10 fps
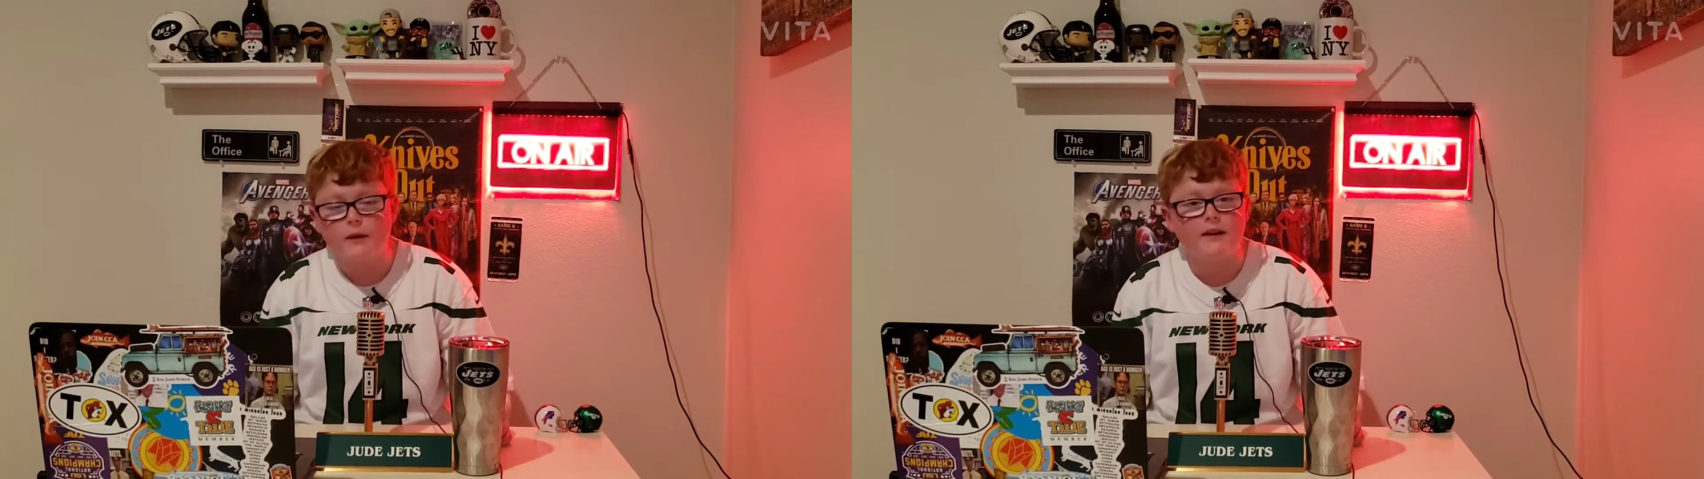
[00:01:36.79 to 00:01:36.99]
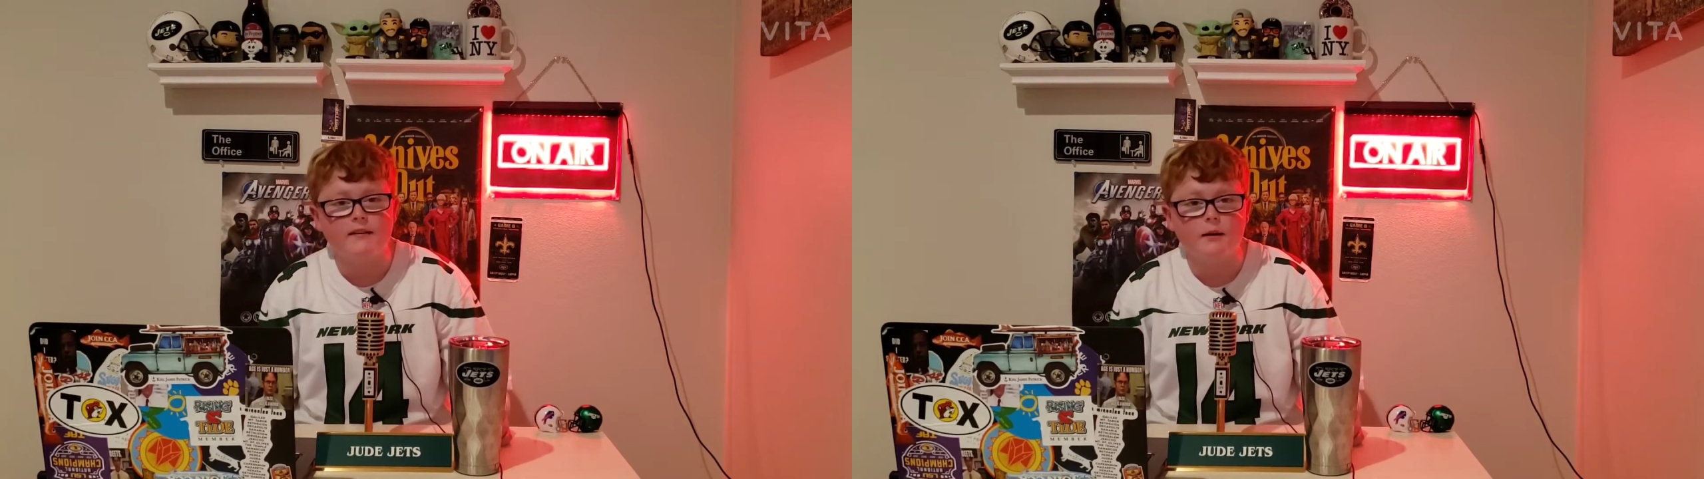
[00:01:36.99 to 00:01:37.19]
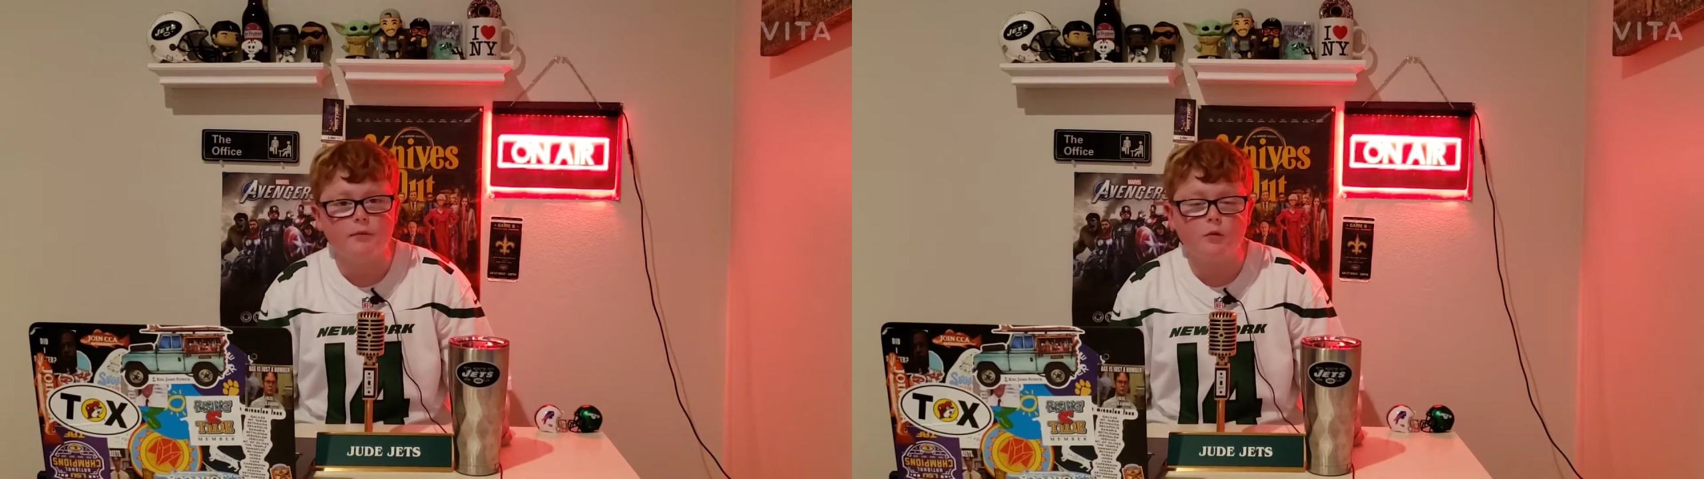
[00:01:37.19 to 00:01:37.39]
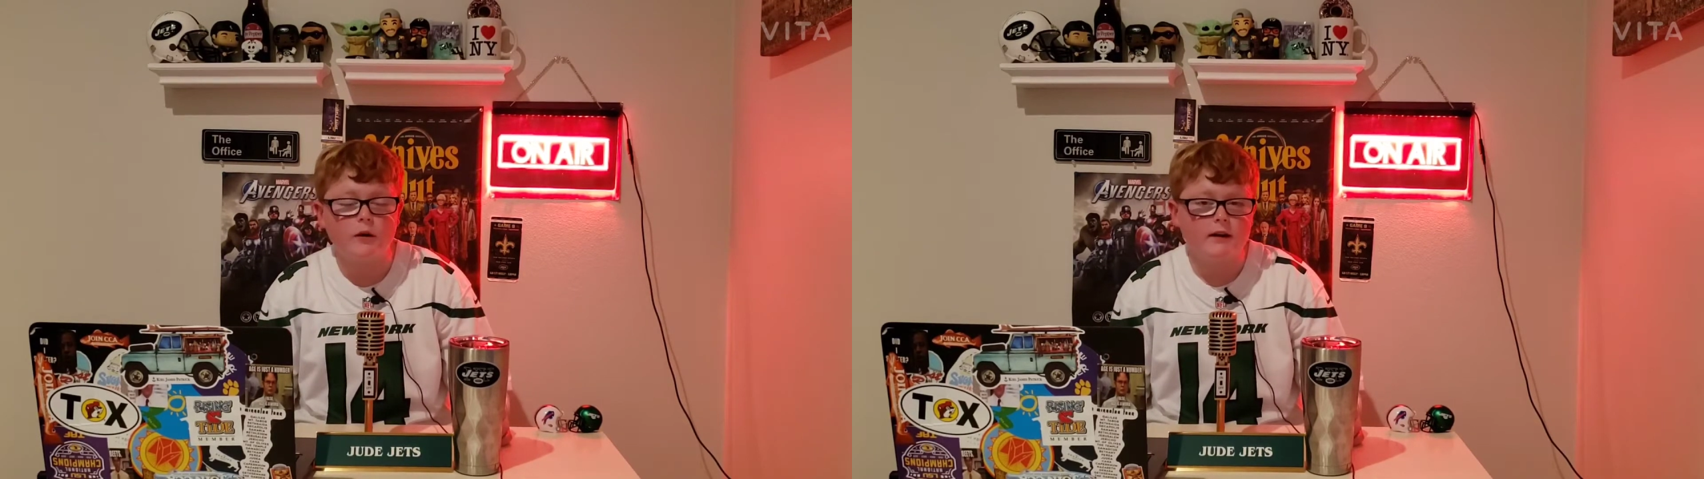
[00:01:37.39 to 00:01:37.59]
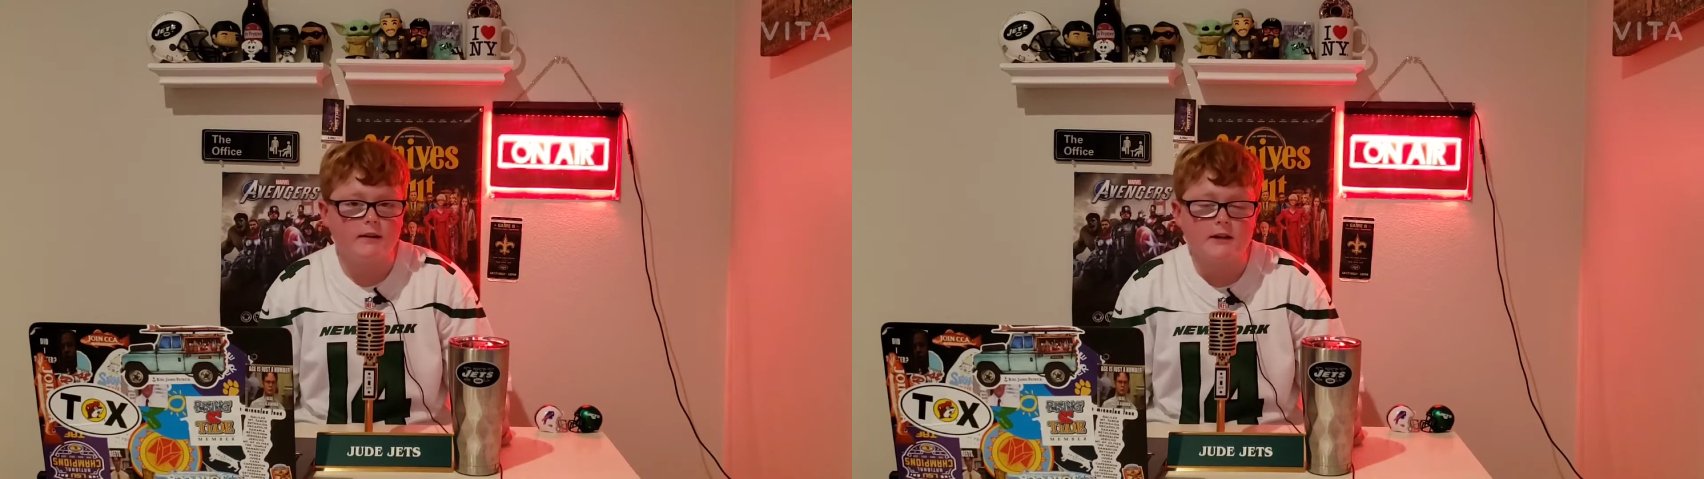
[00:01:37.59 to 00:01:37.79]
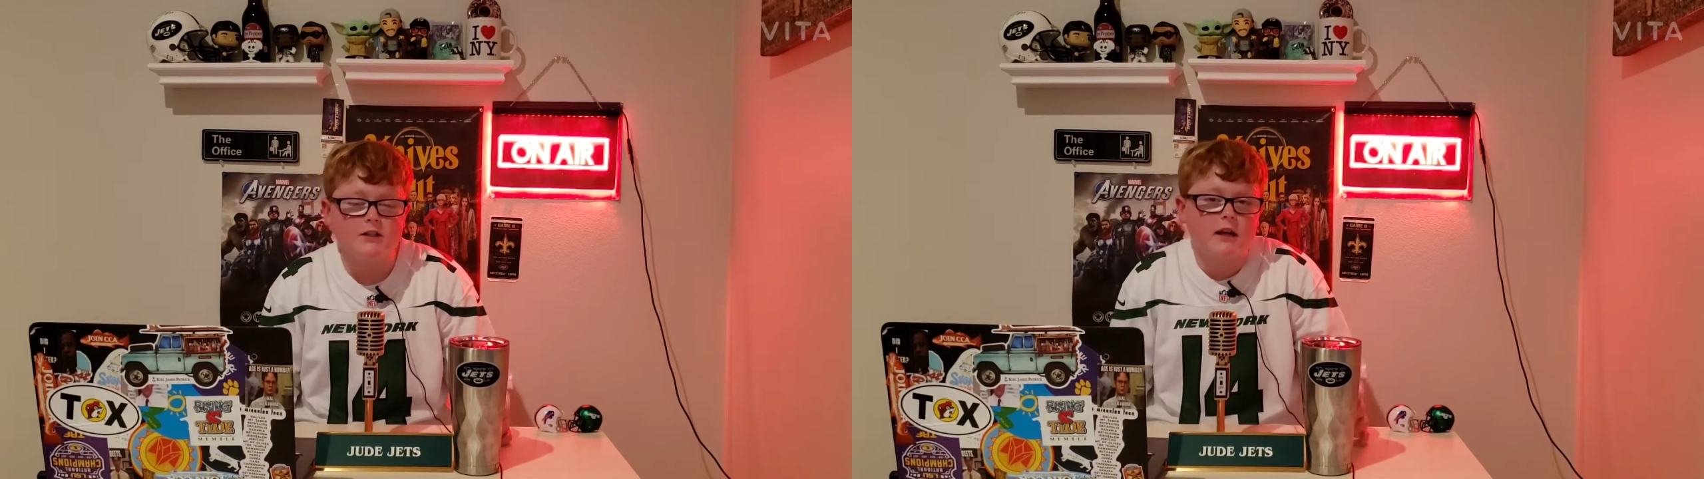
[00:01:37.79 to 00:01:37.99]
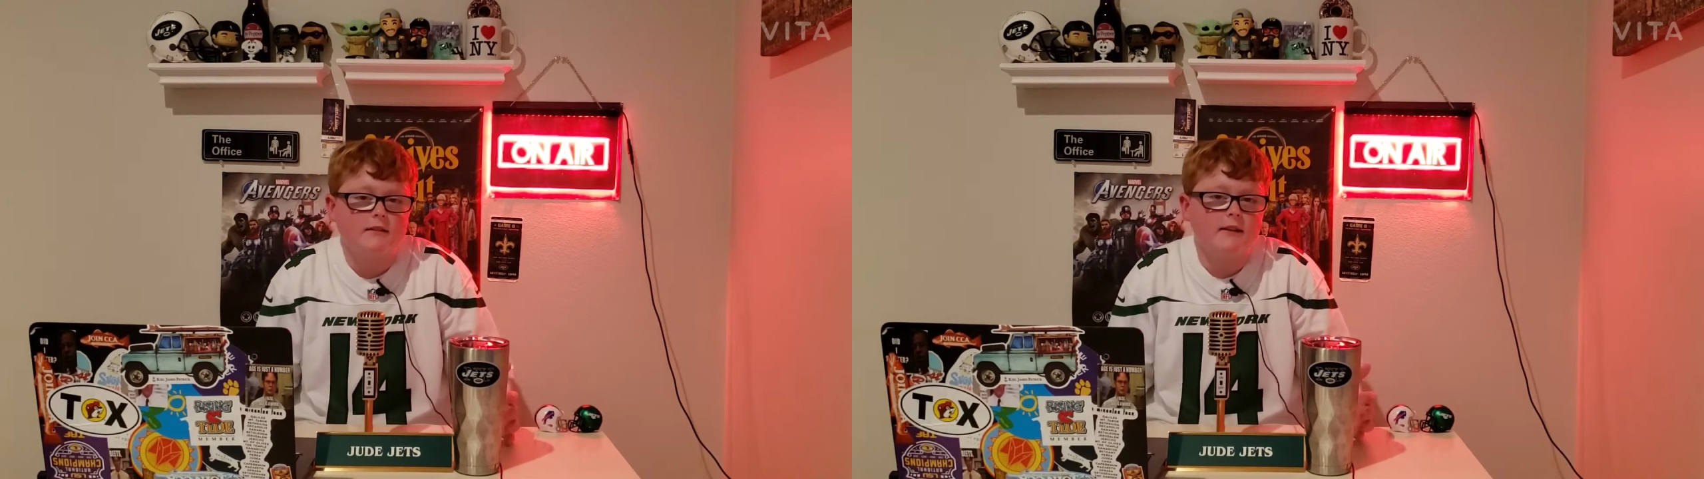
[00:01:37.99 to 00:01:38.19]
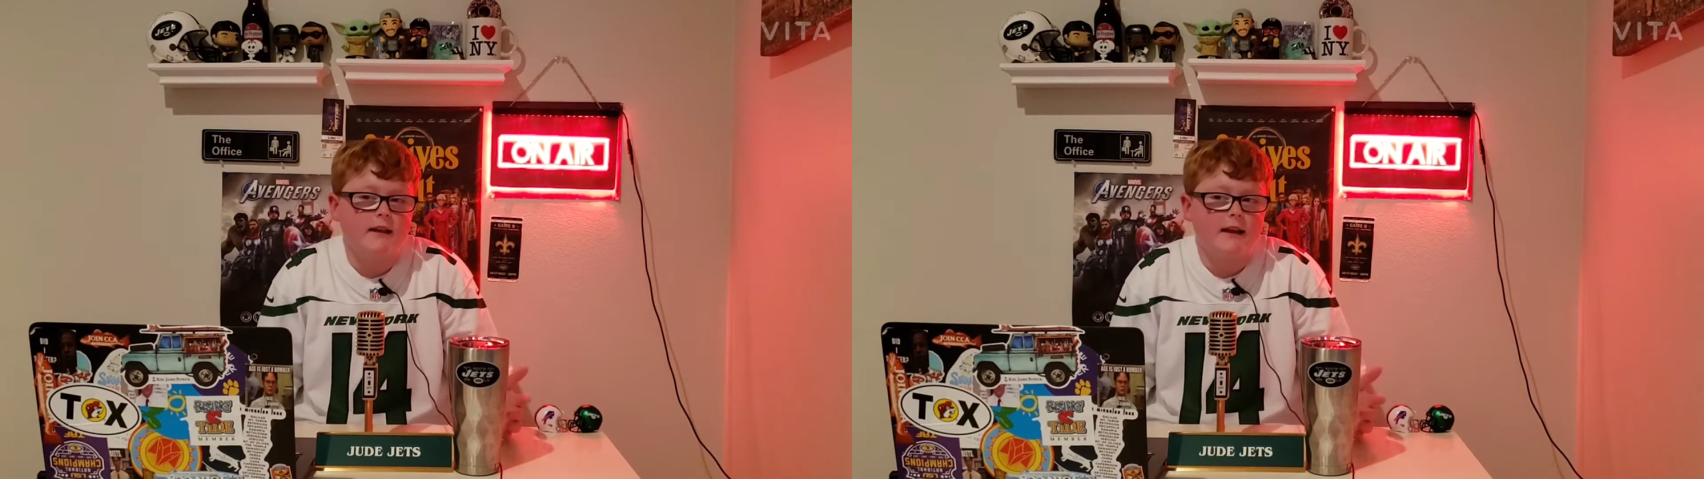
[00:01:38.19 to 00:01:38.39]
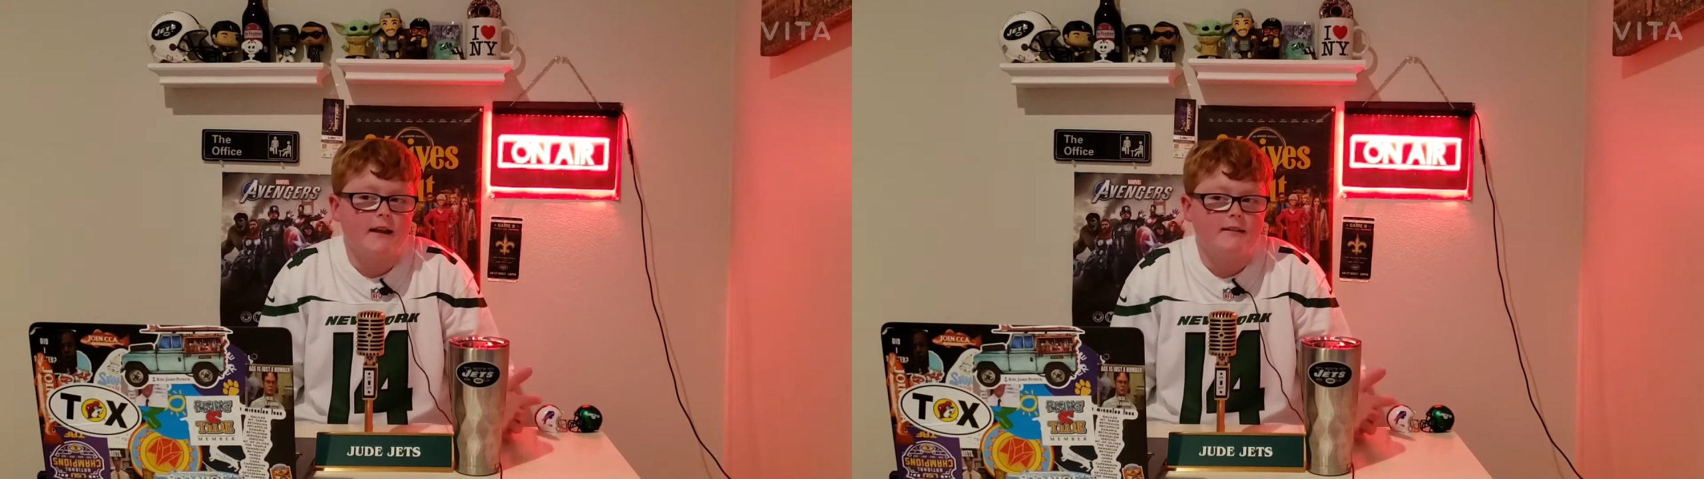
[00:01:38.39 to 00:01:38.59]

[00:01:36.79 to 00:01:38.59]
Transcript: we ended up scoring a touchdown to get a